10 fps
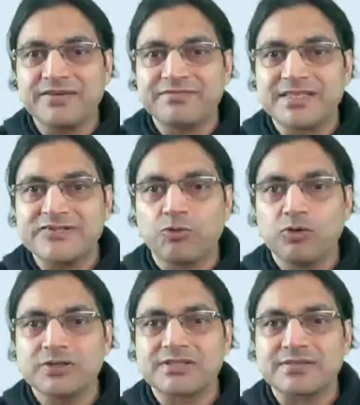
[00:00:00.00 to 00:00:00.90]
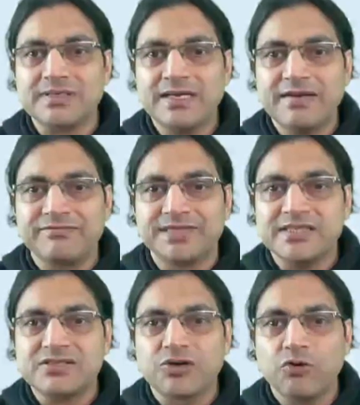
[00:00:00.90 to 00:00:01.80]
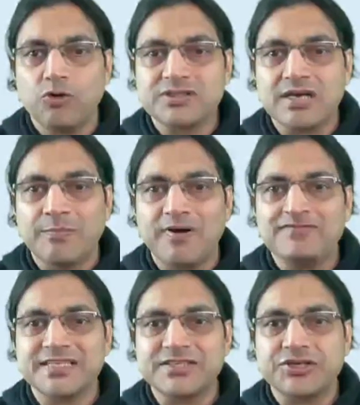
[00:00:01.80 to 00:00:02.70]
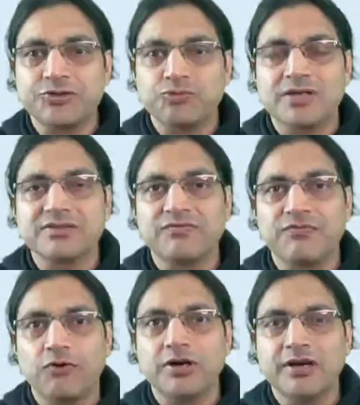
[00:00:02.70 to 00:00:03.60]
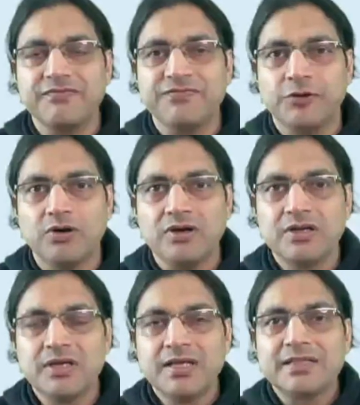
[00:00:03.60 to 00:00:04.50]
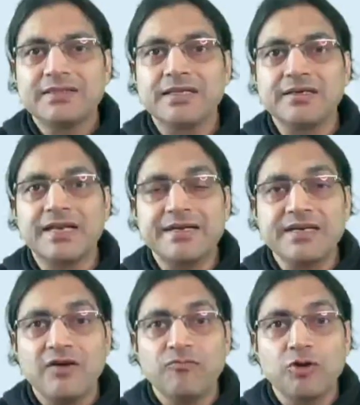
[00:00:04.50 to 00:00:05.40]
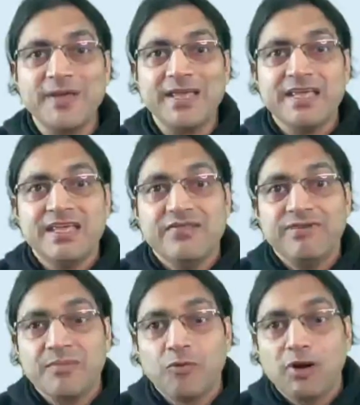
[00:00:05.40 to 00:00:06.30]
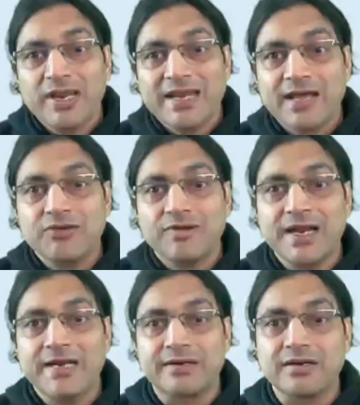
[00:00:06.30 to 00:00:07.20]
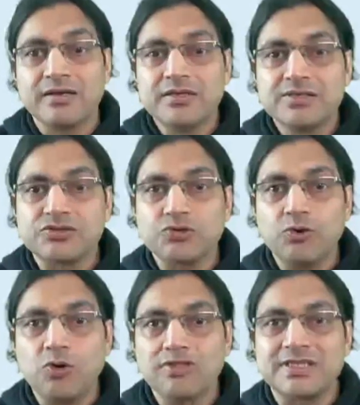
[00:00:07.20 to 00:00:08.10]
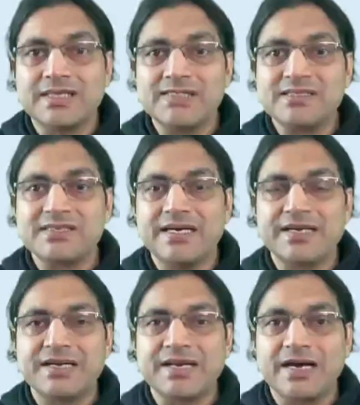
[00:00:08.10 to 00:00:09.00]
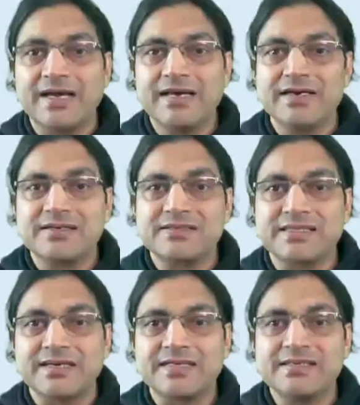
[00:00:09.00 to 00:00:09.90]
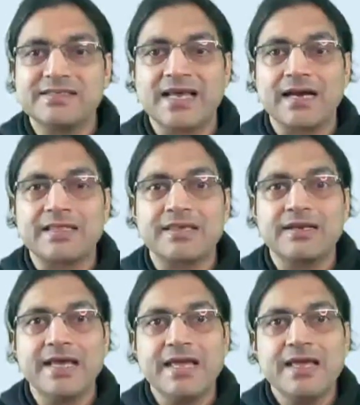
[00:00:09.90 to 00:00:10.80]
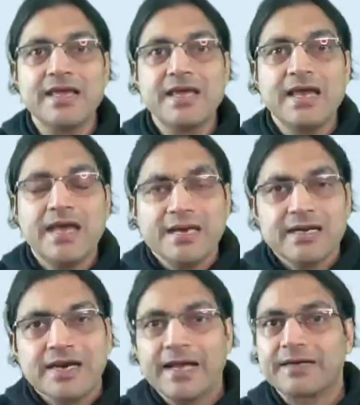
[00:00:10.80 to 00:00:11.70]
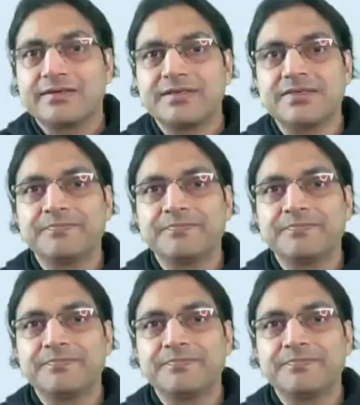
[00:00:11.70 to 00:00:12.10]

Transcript: If this goes, if this goes above 62,434, the data would be even more inaccurate. So this entire set is actually incorrect.